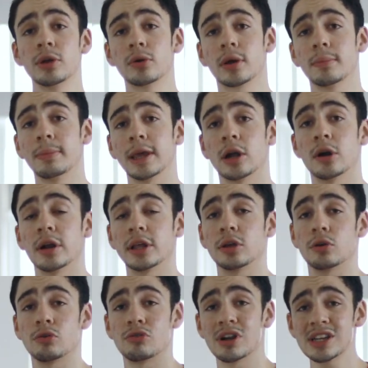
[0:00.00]
You can be hurting
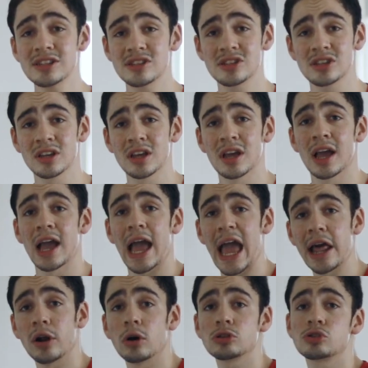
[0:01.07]
your wrists,
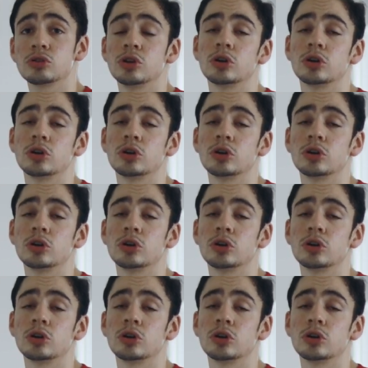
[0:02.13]
and also